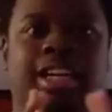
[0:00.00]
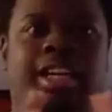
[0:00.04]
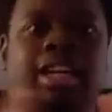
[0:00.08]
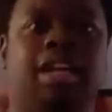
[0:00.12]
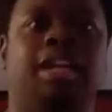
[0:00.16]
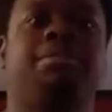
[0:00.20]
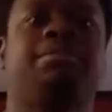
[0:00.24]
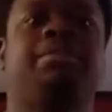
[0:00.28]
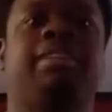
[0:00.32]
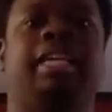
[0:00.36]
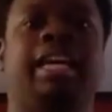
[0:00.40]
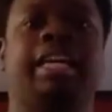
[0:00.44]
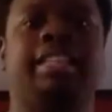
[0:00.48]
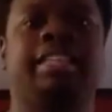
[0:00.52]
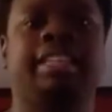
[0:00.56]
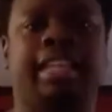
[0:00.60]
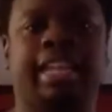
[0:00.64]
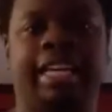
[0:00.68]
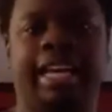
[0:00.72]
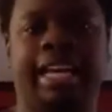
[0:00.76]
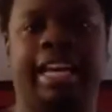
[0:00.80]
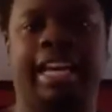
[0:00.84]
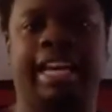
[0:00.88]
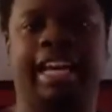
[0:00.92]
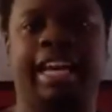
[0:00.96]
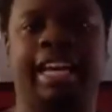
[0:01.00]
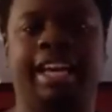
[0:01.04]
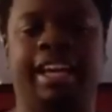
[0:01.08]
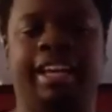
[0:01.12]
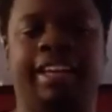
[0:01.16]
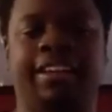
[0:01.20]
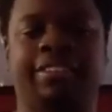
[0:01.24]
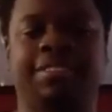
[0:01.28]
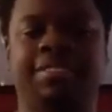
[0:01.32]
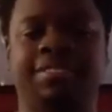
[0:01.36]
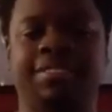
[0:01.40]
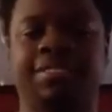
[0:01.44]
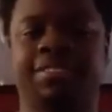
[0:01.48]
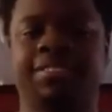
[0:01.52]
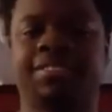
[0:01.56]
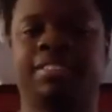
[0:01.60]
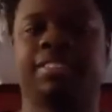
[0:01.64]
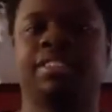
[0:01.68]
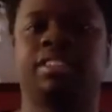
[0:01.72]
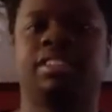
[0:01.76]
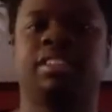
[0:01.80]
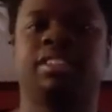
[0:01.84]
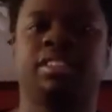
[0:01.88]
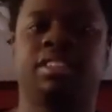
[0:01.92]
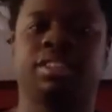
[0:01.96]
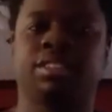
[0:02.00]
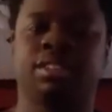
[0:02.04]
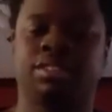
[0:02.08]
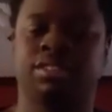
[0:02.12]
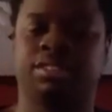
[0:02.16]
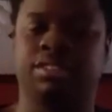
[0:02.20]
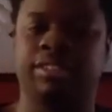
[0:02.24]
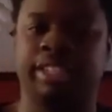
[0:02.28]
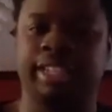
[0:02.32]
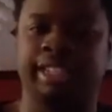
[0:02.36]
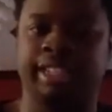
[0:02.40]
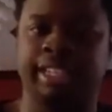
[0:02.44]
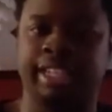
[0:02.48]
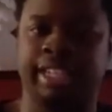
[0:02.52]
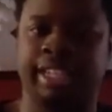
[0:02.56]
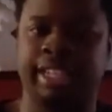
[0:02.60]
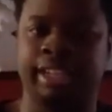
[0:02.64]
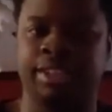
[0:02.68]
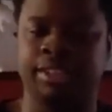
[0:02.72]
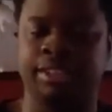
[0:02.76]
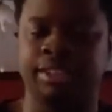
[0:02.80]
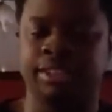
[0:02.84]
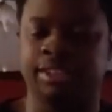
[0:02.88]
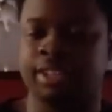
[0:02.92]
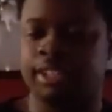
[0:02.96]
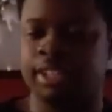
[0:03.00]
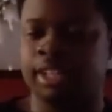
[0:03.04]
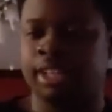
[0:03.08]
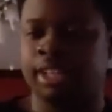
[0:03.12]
update that I have right now.